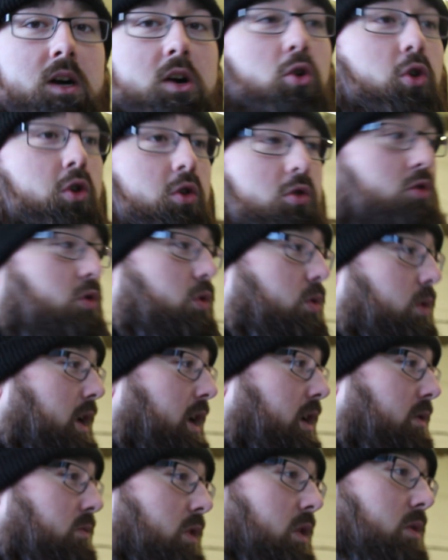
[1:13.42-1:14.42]
oil
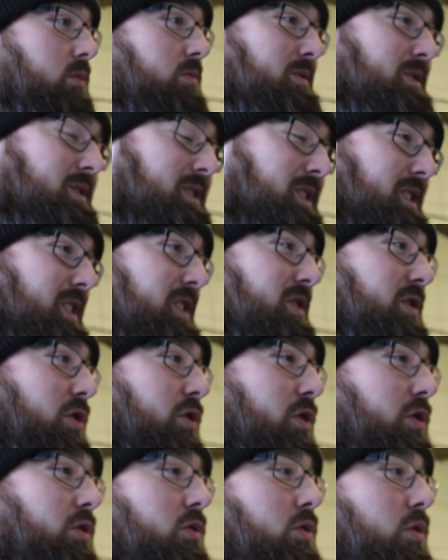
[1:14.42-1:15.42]
cooler. Well, it is an
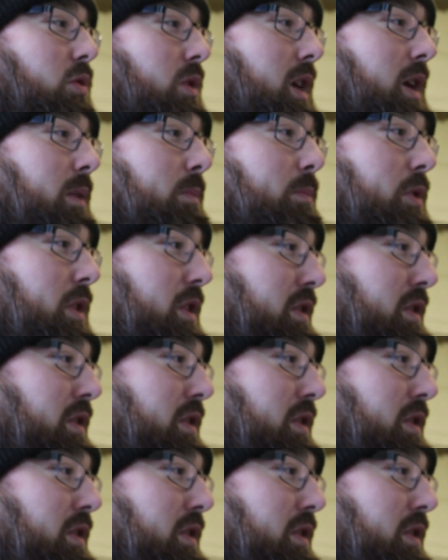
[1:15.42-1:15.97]
oil cooler, but